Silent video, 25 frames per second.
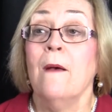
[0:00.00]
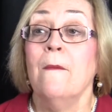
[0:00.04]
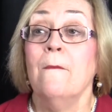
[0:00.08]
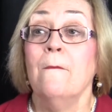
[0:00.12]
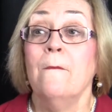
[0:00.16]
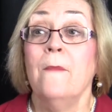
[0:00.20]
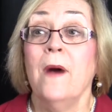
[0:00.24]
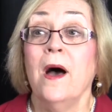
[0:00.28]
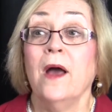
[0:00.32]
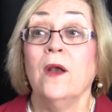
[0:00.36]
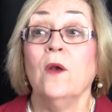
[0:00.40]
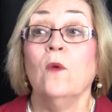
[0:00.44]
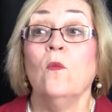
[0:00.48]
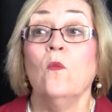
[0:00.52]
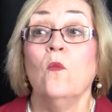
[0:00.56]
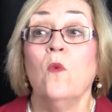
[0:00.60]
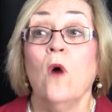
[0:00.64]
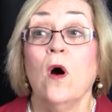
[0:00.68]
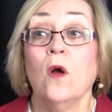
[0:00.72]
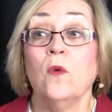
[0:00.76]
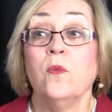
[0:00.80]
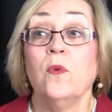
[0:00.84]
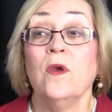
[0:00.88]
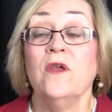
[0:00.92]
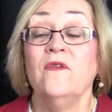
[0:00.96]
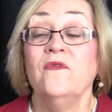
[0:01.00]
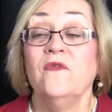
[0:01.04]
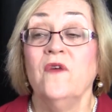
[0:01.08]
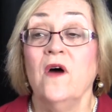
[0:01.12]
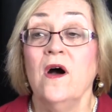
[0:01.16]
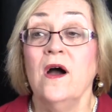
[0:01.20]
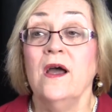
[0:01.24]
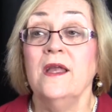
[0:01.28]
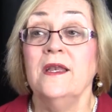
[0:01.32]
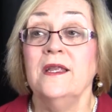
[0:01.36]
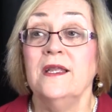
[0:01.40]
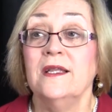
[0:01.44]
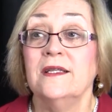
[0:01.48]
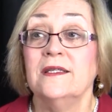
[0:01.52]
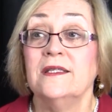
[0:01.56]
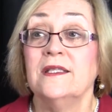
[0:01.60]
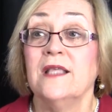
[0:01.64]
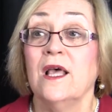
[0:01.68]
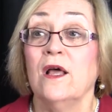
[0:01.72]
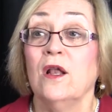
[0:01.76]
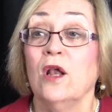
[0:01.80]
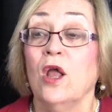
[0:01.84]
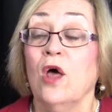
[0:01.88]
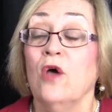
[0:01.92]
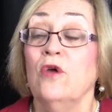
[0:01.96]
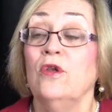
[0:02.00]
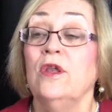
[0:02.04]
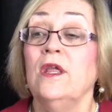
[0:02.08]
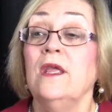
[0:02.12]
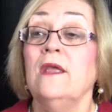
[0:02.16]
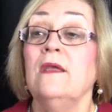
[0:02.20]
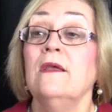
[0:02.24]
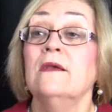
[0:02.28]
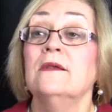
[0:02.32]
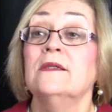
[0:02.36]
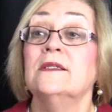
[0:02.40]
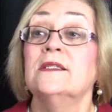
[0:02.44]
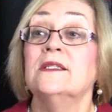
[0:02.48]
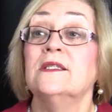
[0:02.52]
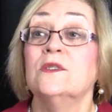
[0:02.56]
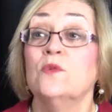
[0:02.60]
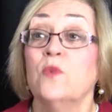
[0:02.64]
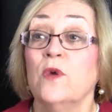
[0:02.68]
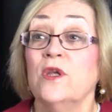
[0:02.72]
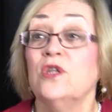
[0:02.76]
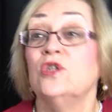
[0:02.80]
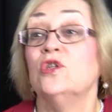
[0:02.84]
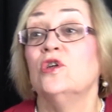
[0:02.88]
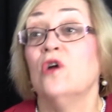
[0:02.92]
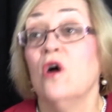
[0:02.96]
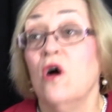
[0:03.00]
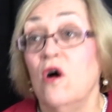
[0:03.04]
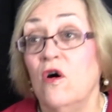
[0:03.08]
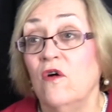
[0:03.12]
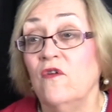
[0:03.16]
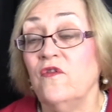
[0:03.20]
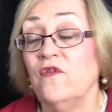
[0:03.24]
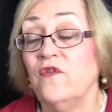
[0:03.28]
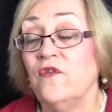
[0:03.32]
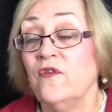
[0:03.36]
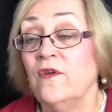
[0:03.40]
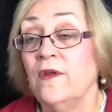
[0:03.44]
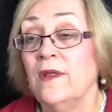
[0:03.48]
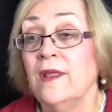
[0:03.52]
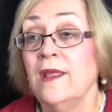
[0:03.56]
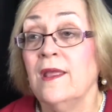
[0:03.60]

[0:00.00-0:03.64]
but what we find is they'll only switch off